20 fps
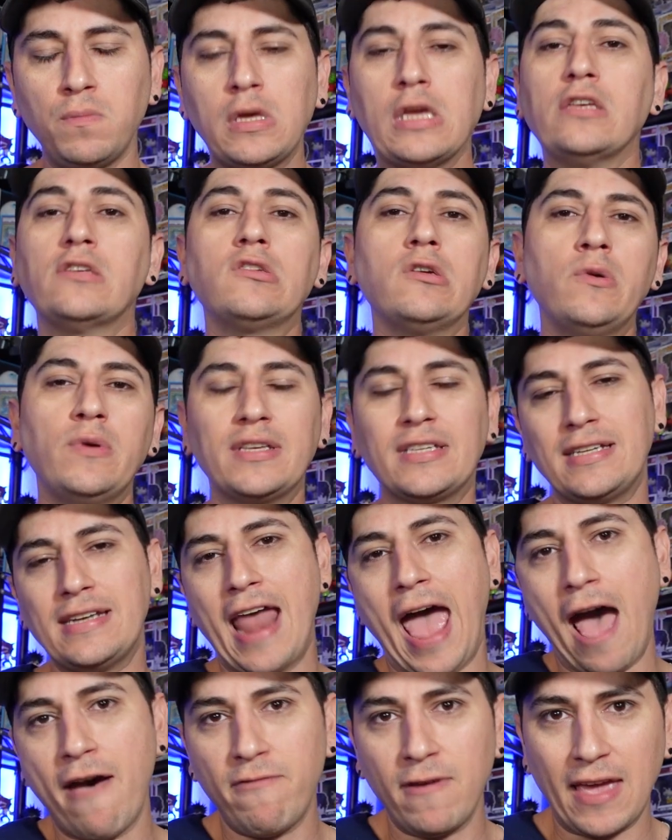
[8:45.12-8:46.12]
Mizu is
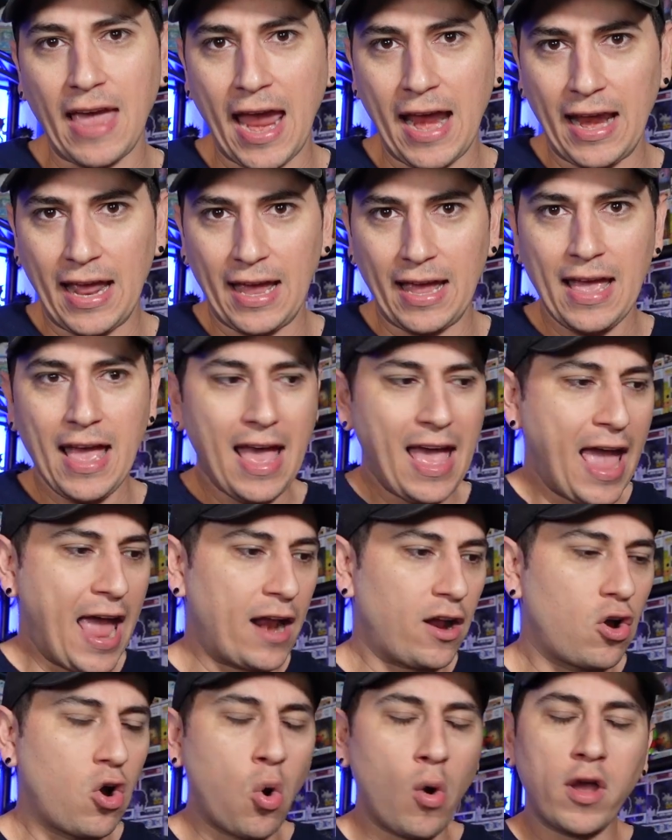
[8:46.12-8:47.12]
navigating
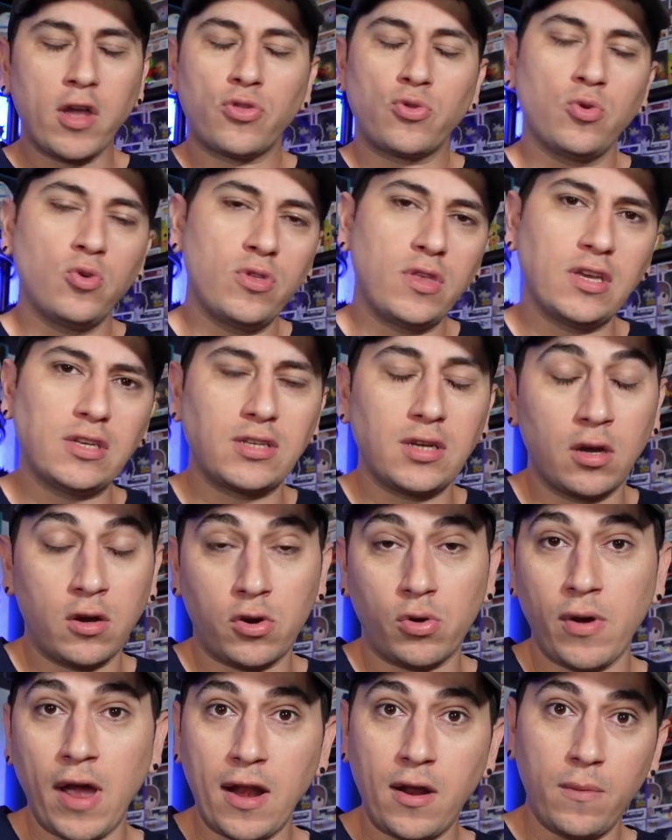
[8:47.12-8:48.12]
and going through this
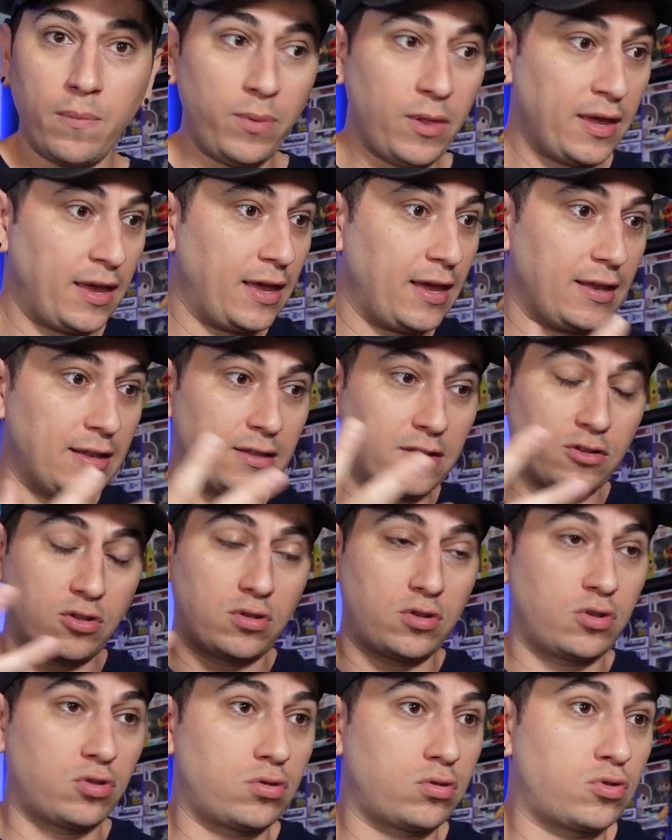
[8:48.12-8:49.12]
incredibly
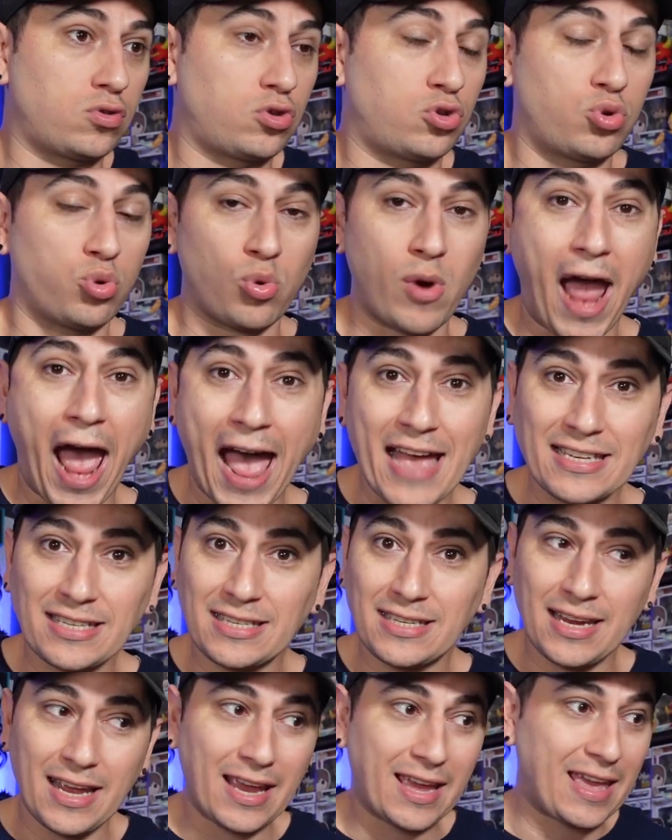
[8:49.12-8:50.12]

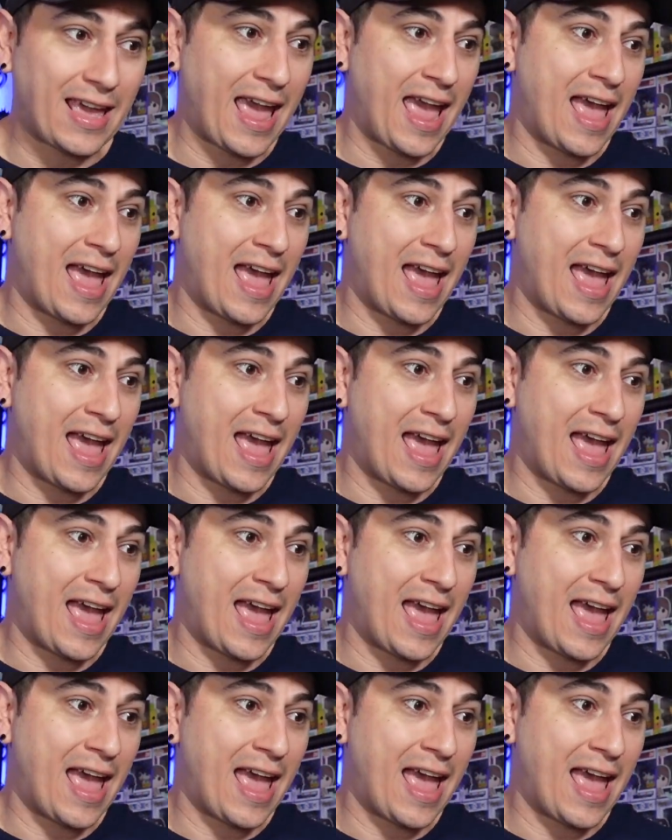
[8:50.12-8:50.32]
drastic